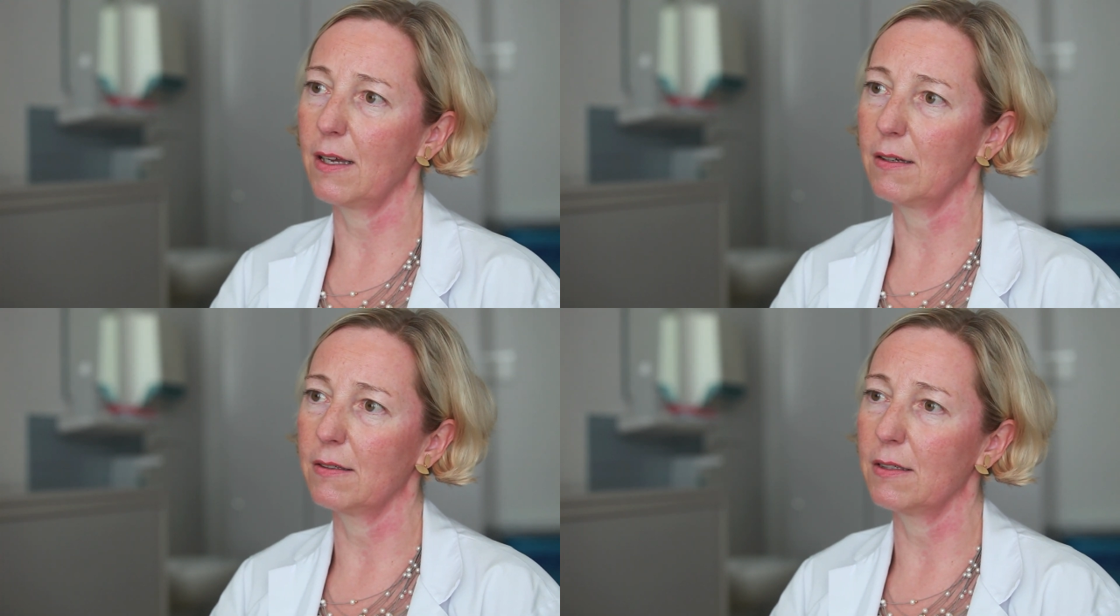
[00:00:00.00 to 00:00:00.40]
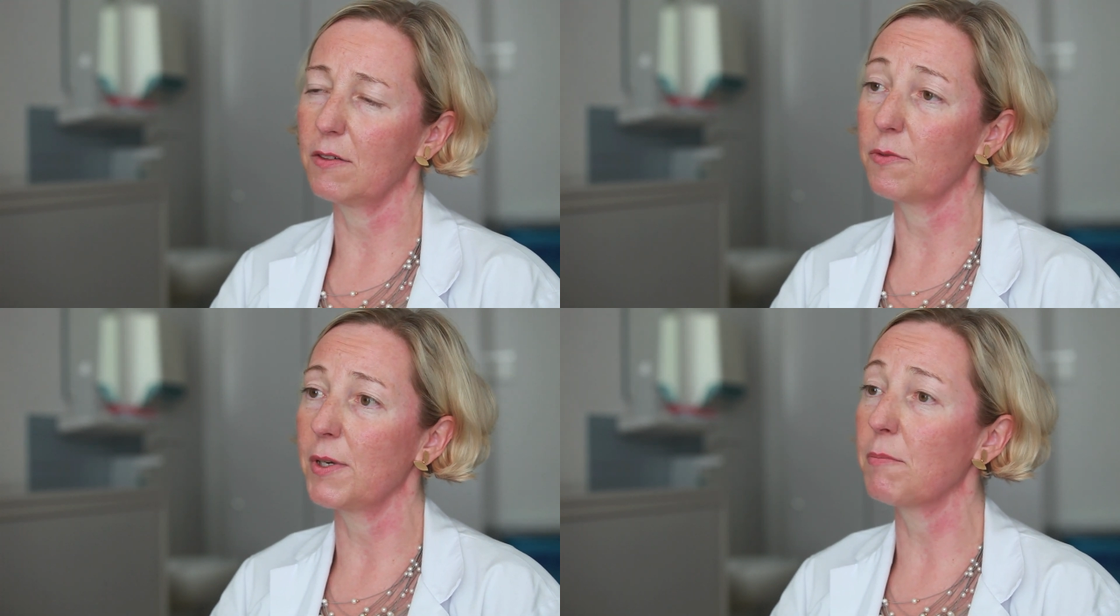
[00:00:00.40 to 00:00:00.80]
And
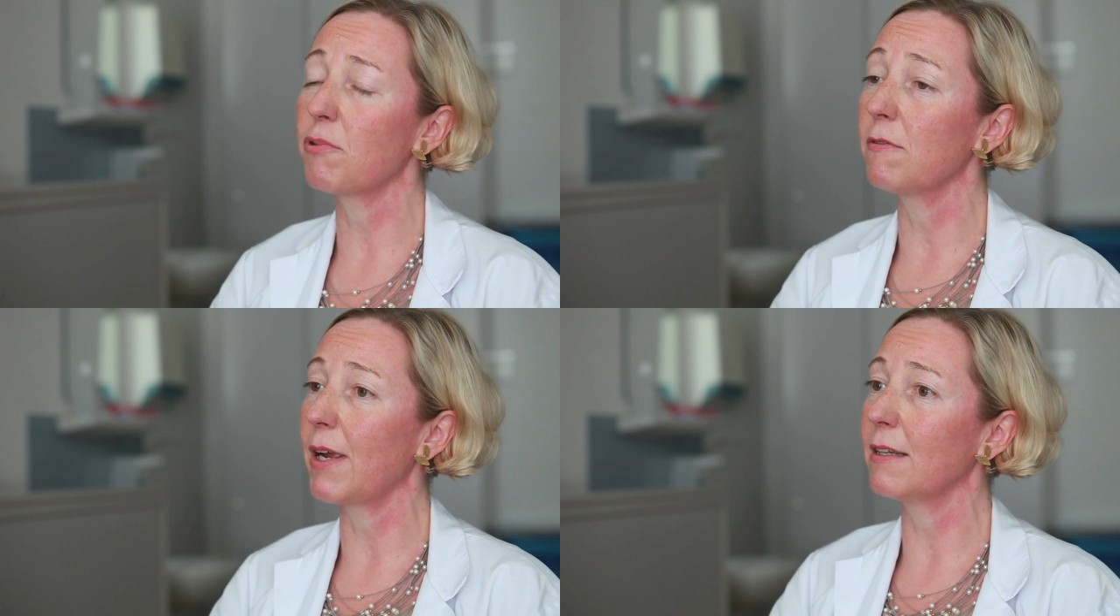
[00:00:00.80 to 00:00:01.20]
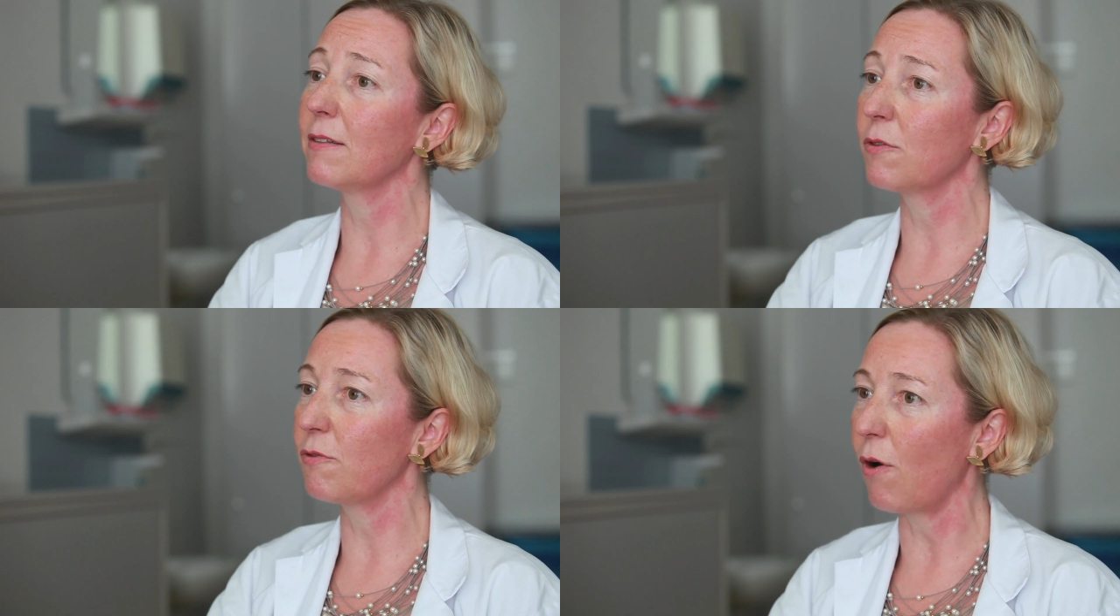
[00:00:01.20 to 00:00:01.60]
if we
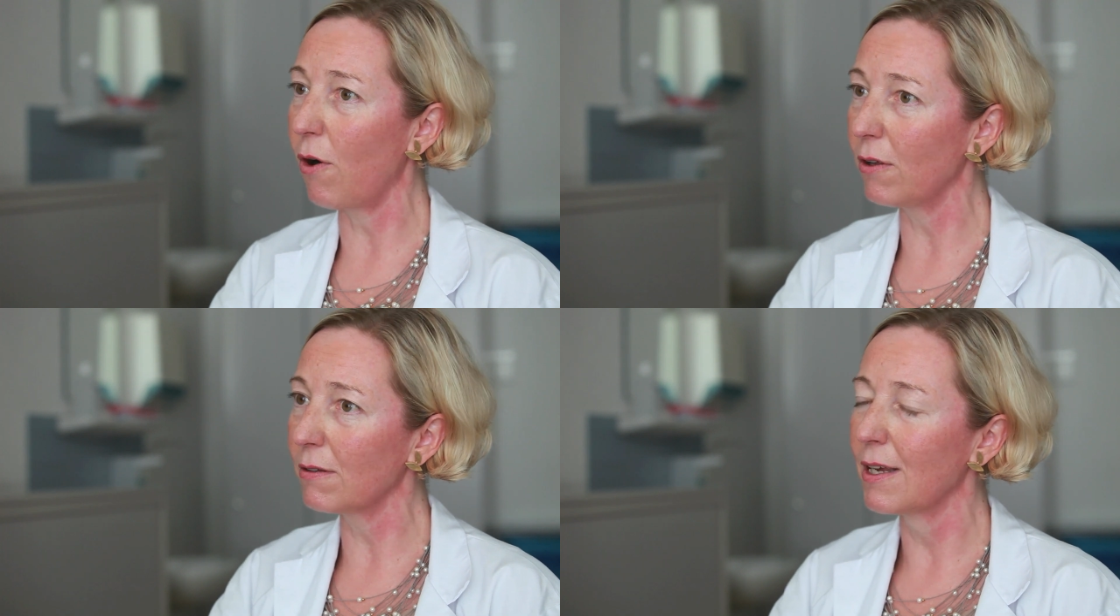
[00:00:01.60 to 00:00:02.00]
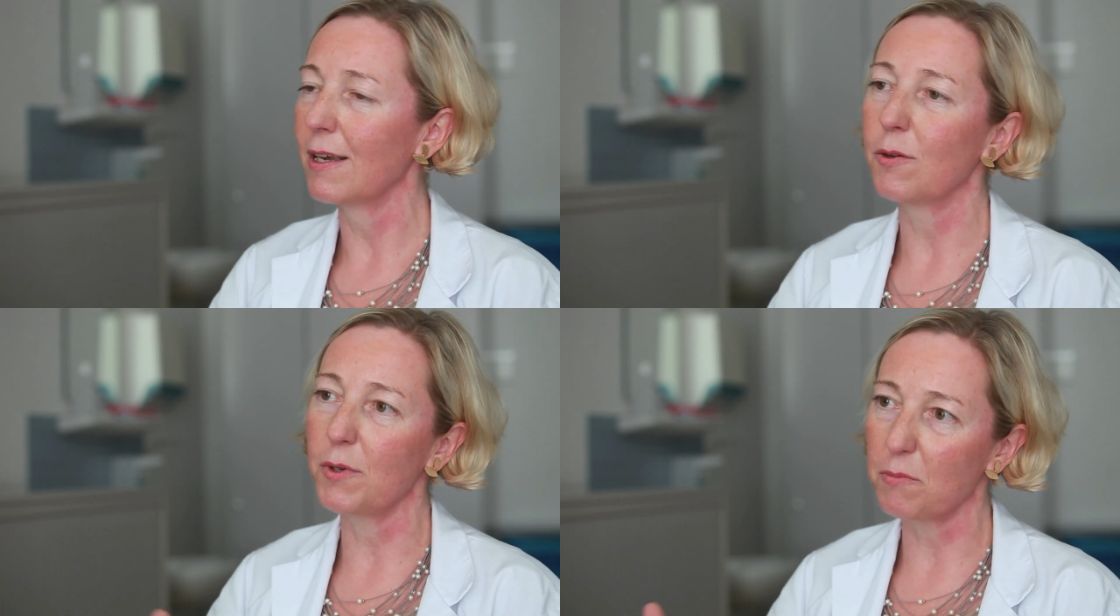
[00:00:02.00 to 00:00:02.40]
prevent the fall,
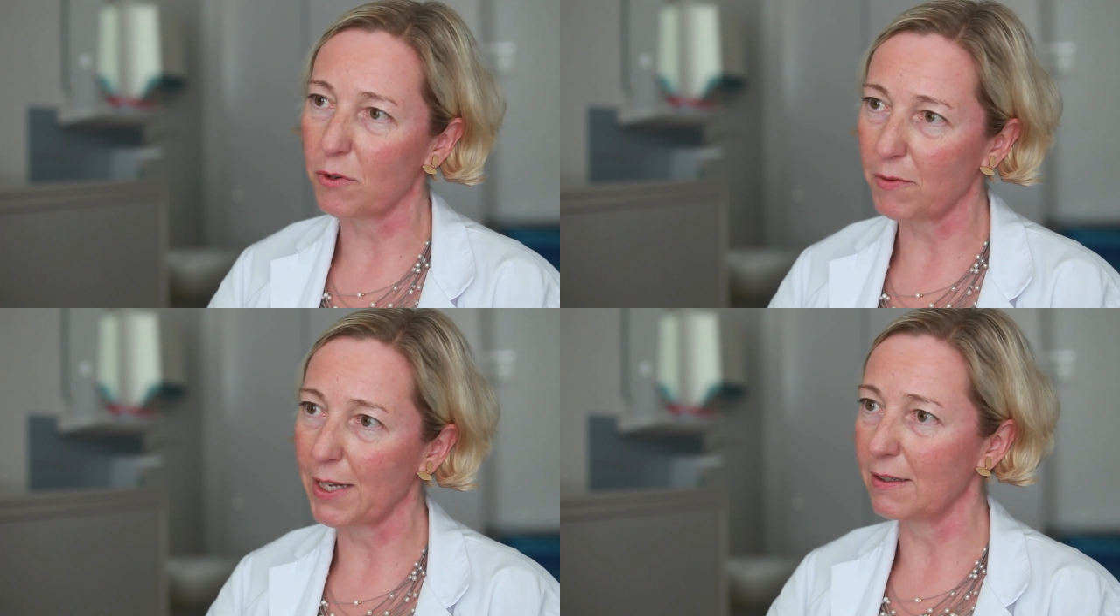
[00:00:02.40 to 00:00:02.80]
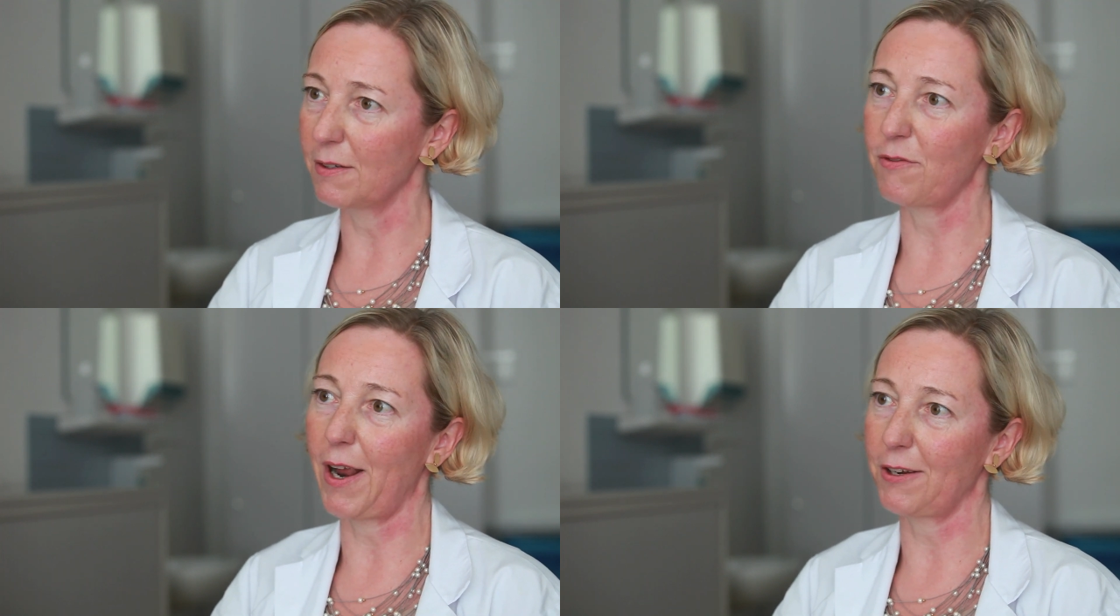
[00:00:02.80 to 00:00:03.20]
we prevent
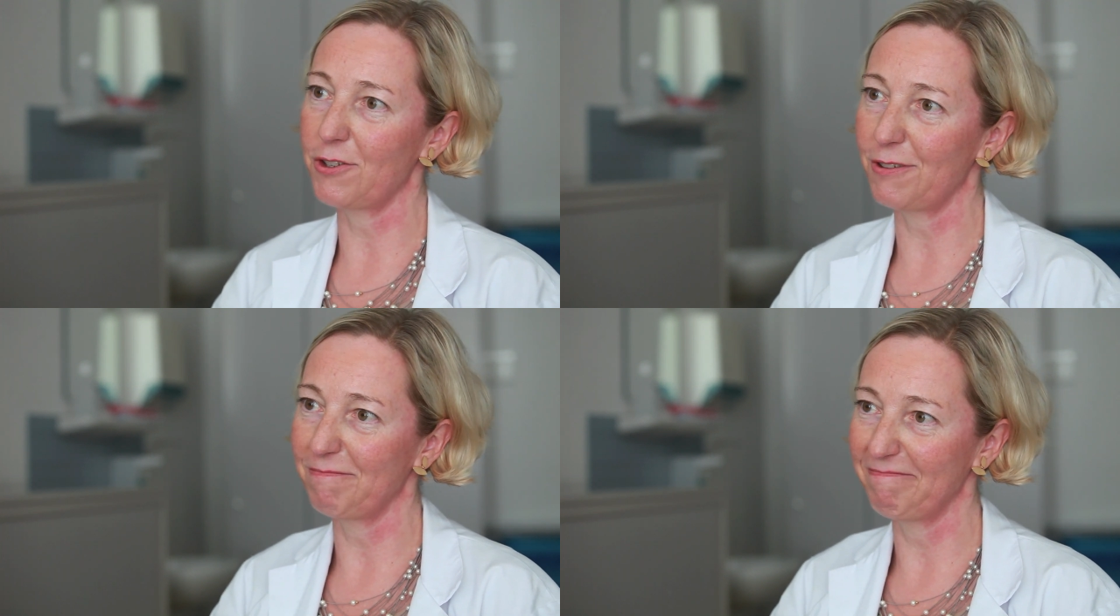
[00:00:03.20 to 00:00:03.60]
the fracture.